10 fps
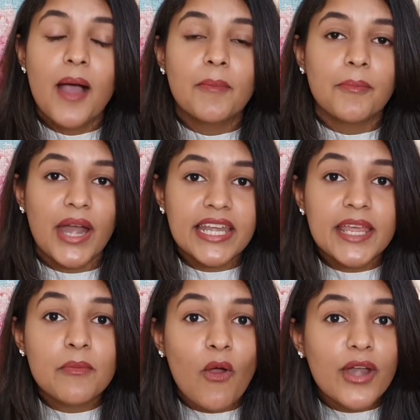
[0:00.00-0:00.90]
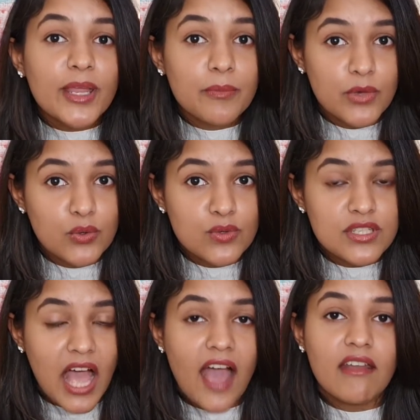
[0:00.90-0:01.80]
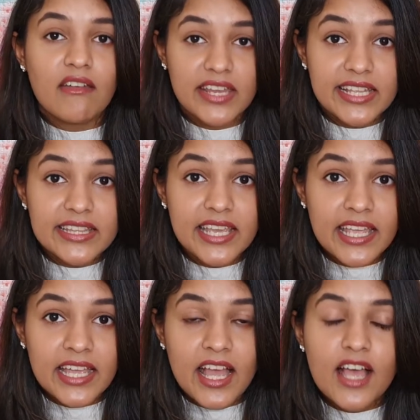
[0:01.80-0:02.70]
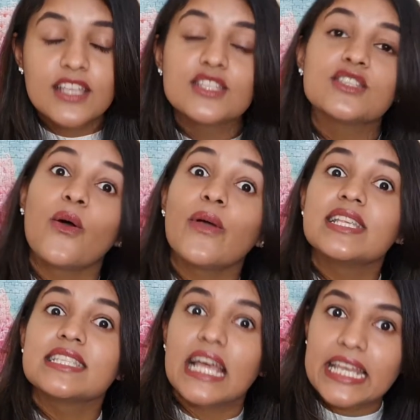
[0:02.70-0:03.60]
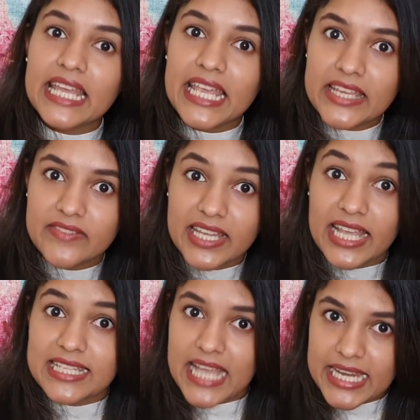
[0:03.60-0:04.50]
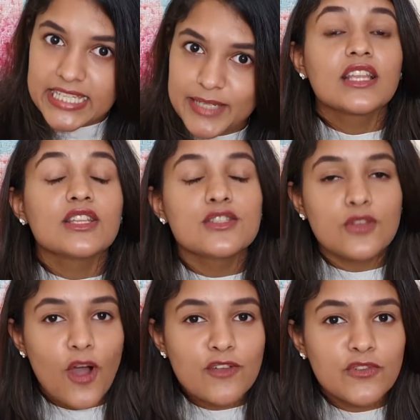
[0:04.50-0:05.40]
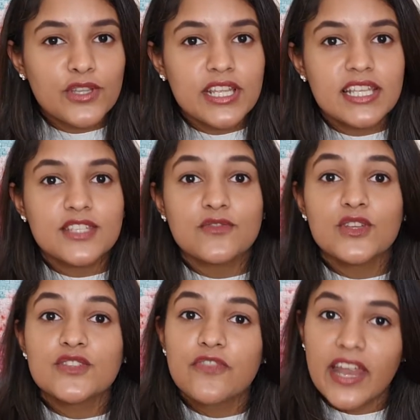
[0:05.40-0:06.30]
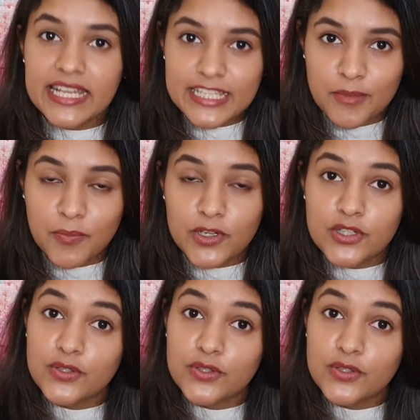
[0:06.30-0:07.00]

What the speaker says: Monday morning blues are a real thing. So is Sunday evening anxiety. The solve for this was very simple to